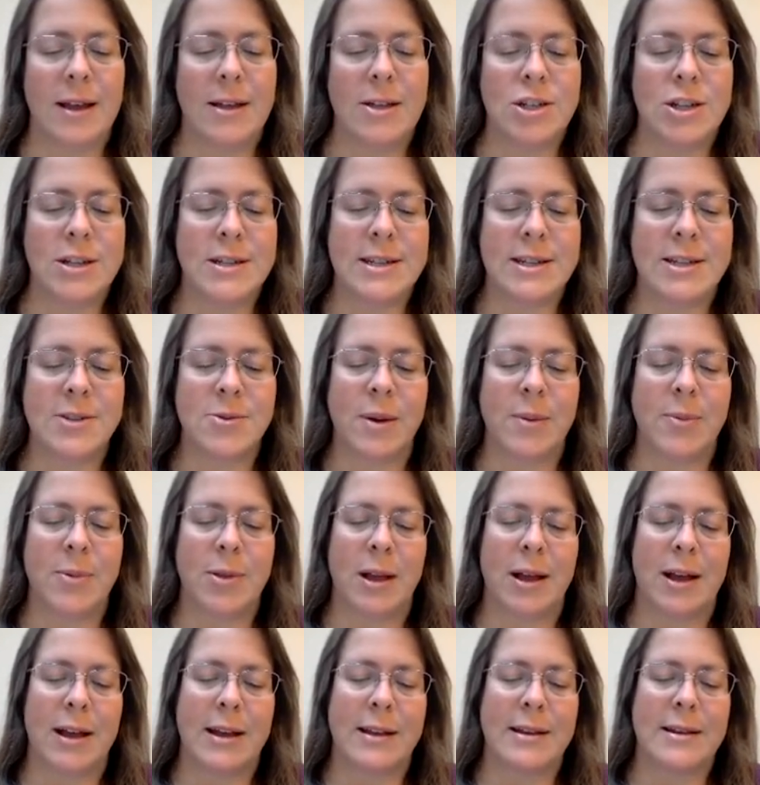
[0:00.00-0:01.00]
Jesus
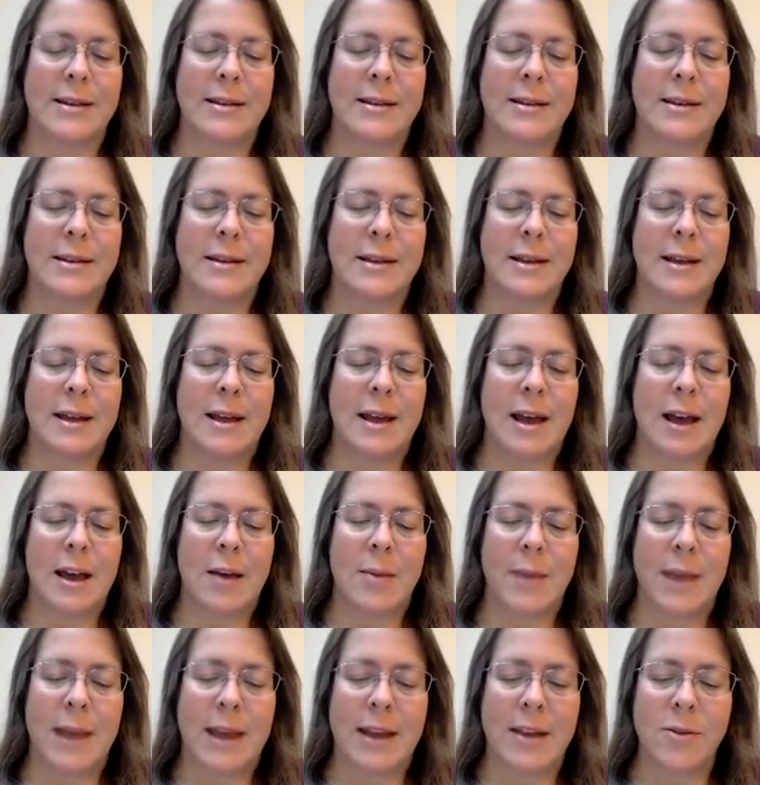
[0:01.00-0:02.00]
replied, A
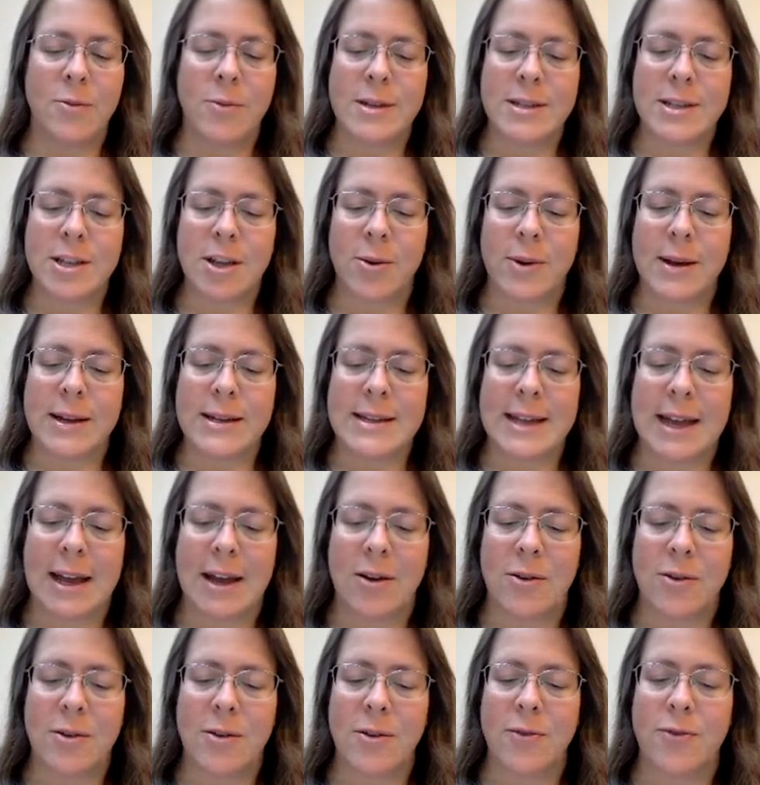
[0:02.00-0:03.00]
man was going
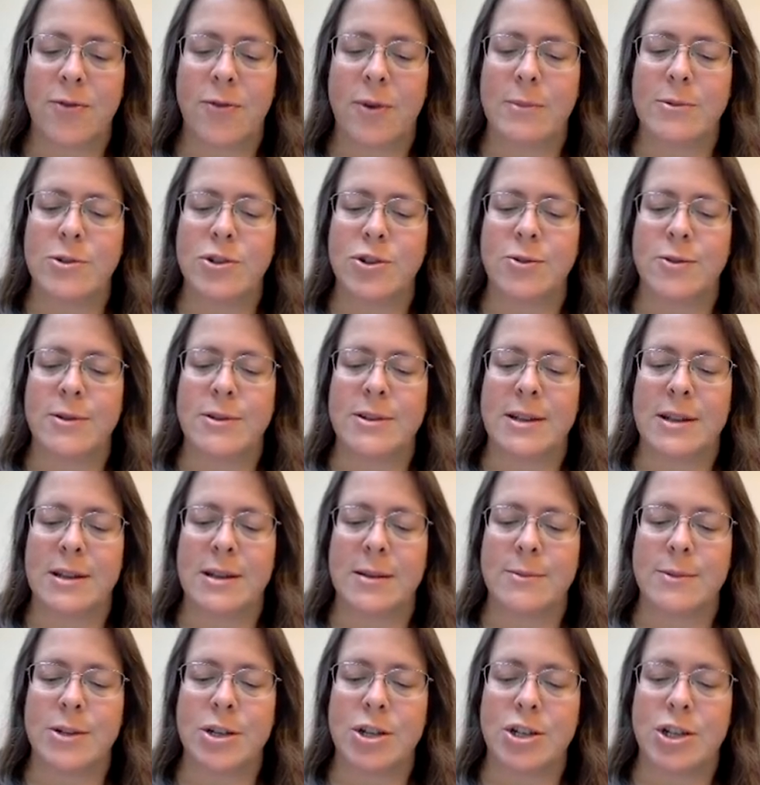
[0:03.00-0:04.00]
down from
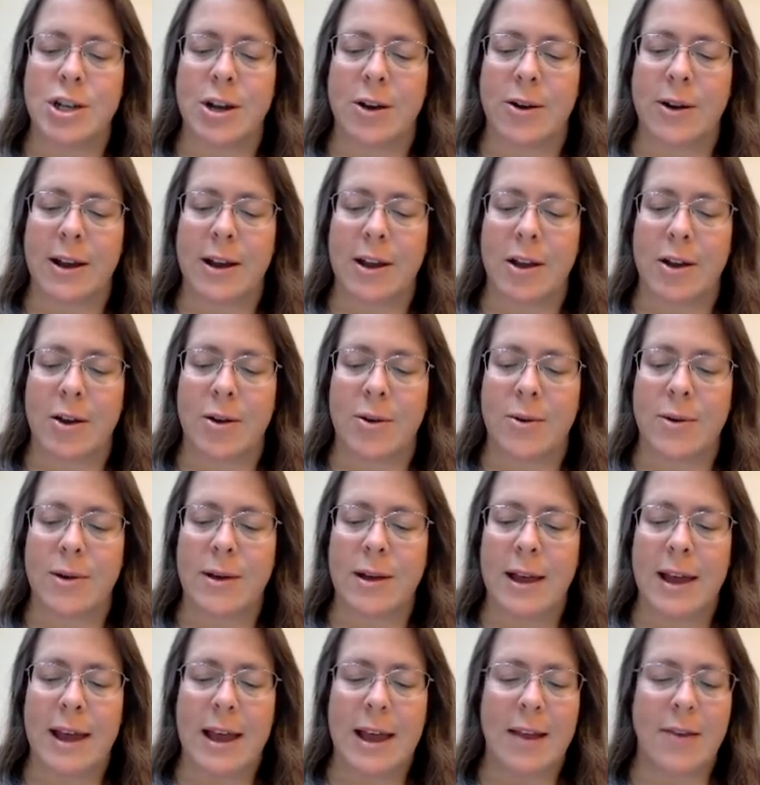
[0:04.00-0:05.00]
Jerusalem to Jericho
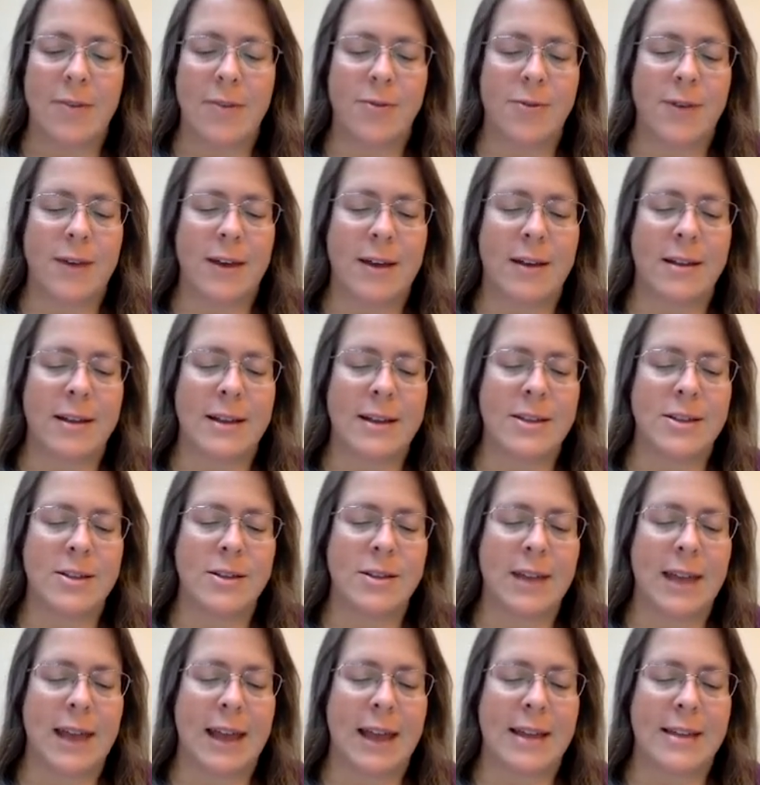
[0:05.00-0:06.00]
and fell into
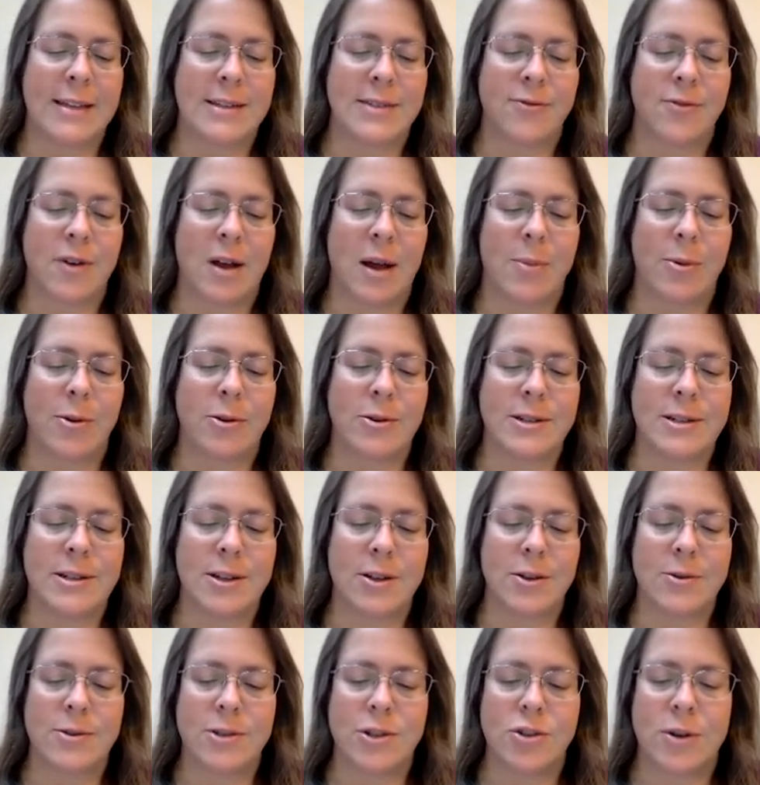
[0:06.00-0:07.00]
the hands of robbers,
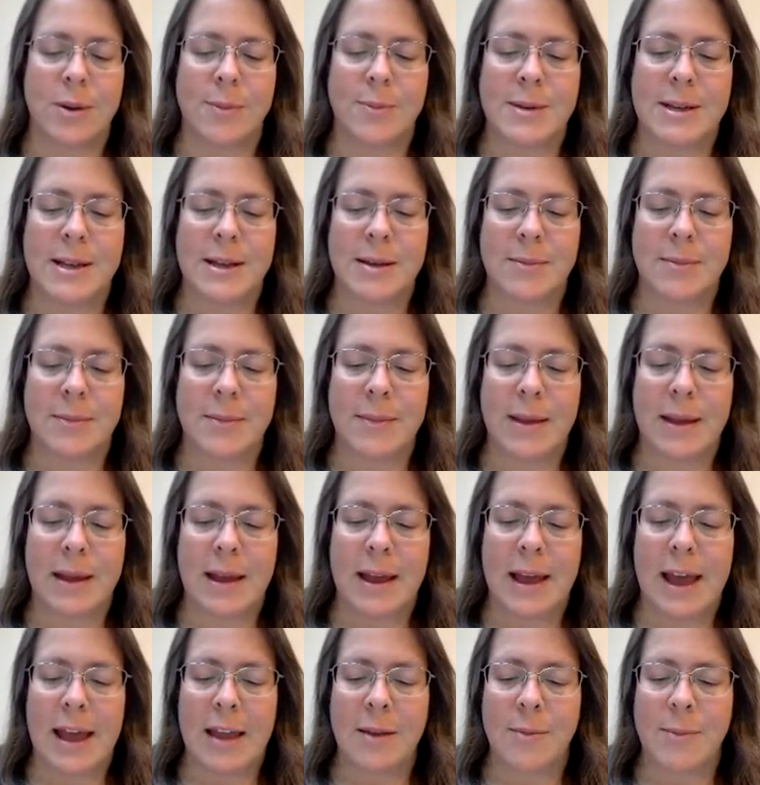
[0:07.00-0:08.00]
who stripped him
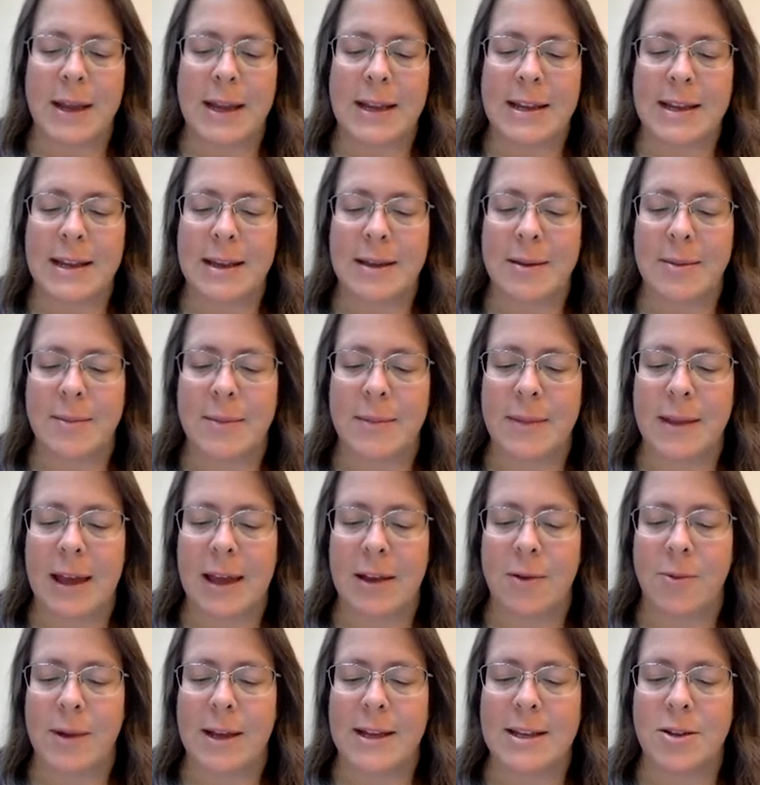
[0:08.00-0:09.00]
and beat him
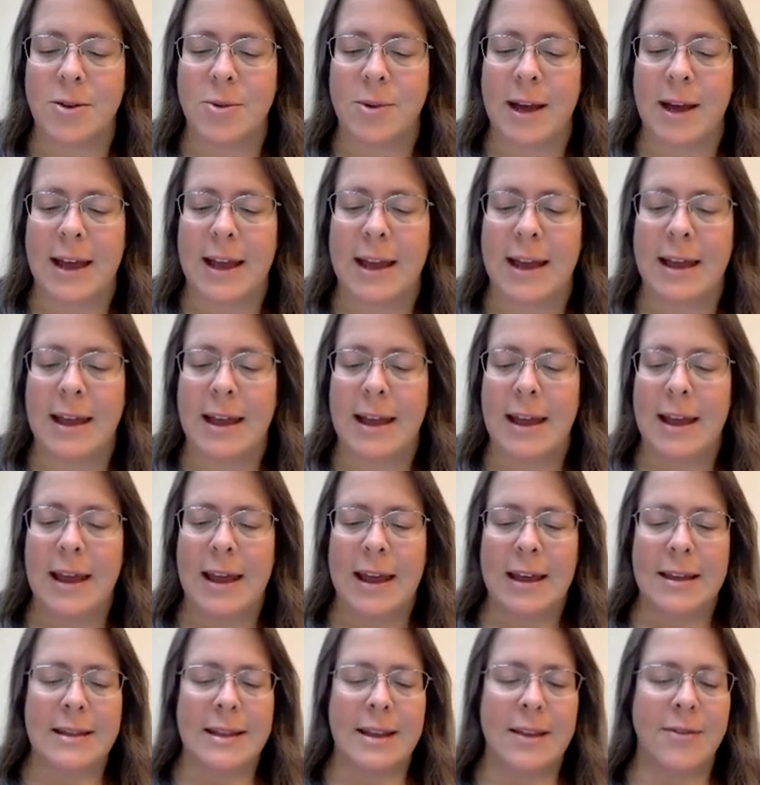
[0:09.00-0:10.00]
and went away,
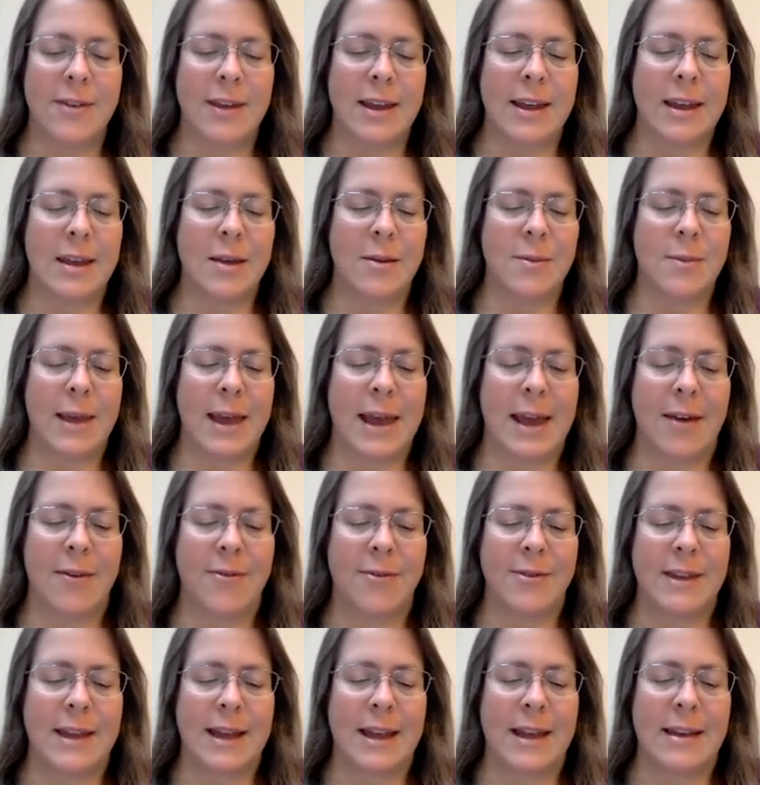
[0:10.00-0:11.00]
leaving him
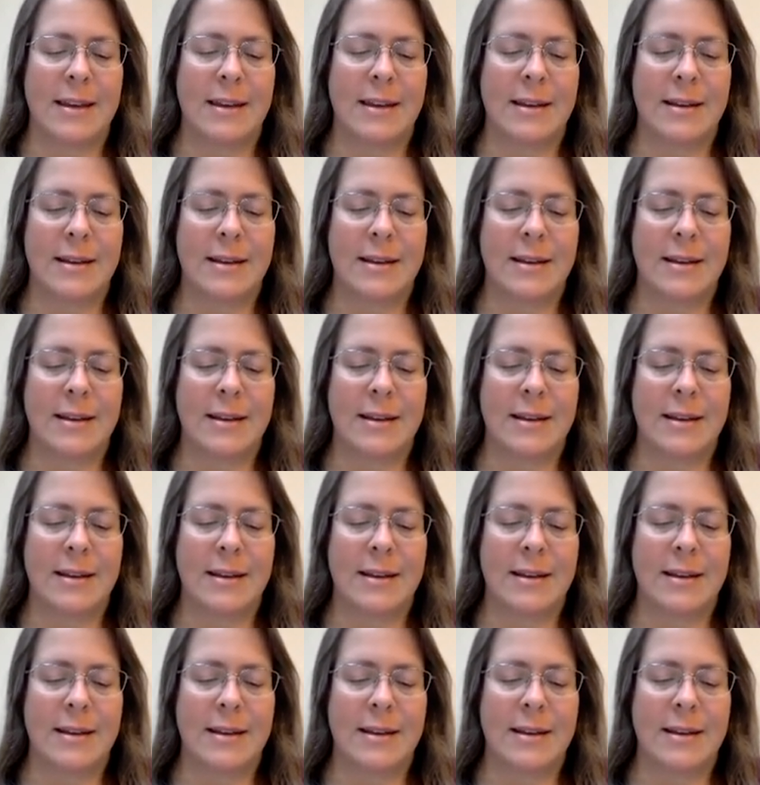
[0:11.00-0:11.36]
half dead.